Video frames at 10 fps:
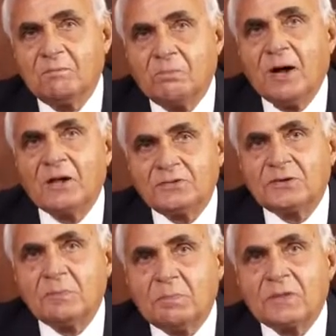past
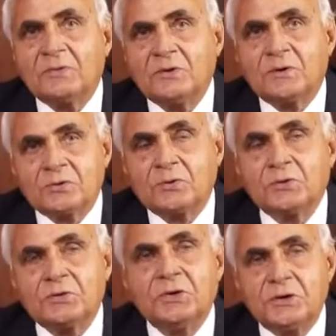and present
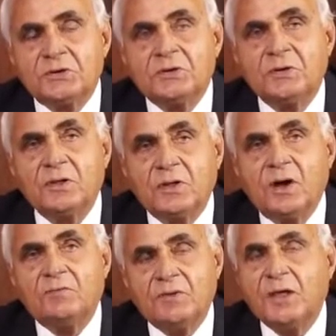associates
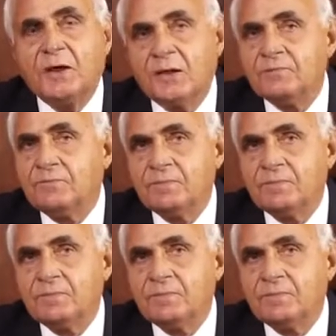of DLF,